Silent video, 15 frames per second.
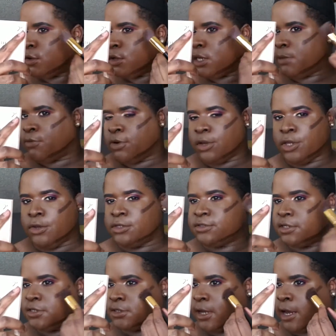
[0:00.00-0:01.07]
I'm going to use
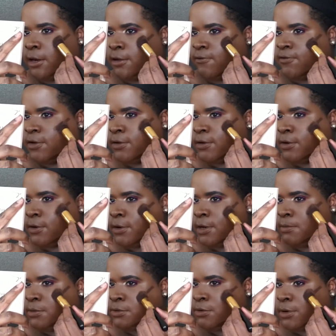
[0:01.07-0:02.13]
the side of it, and
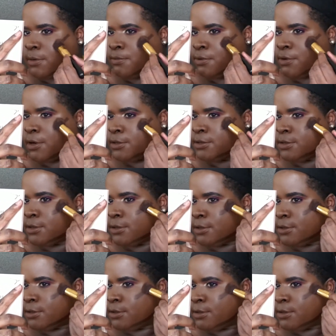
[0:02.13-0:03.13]
I'm just going to press it.